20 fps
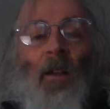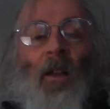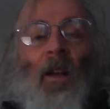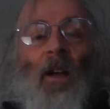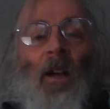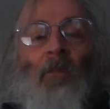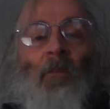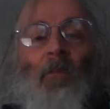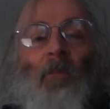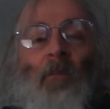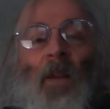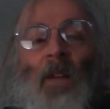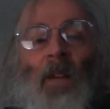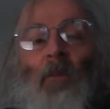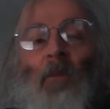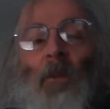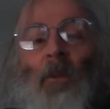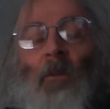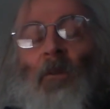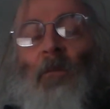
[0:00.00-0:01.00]
and
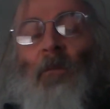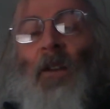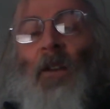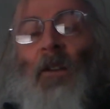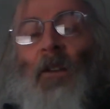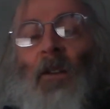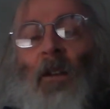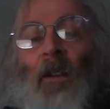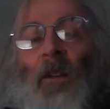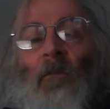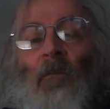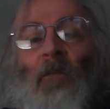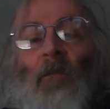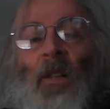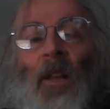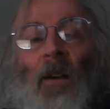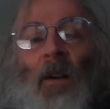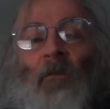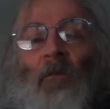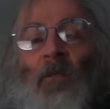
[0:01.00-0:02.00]
we were very
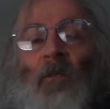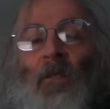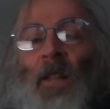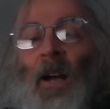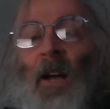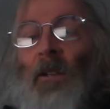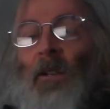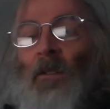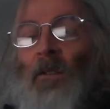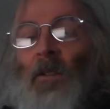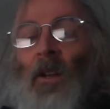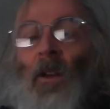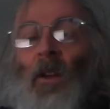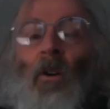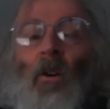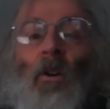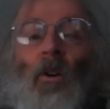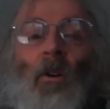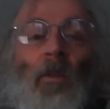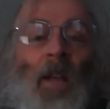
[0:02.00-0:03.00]
reliant
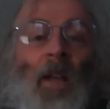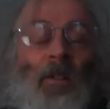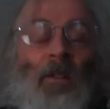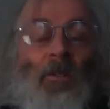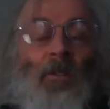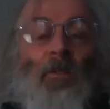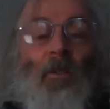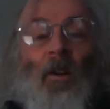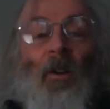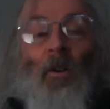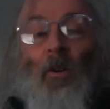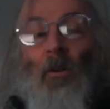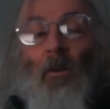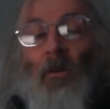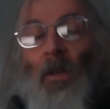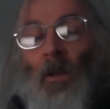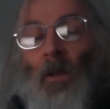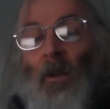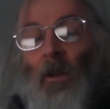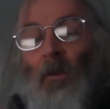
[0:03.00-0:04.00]
on
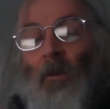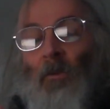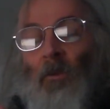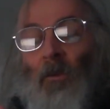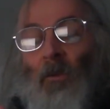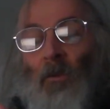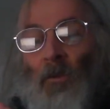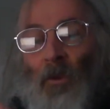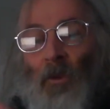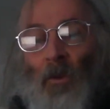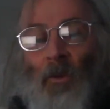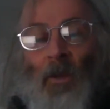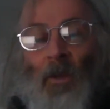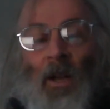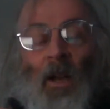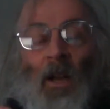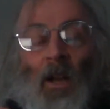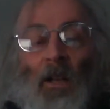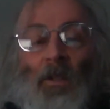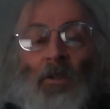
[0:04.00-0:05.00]
good
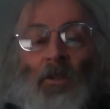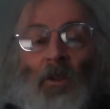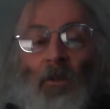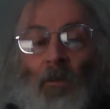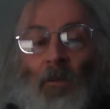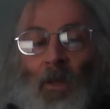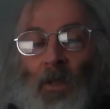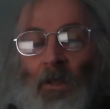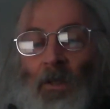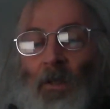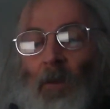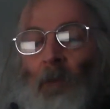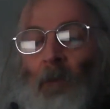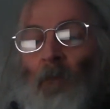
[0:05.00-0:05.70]
astronomers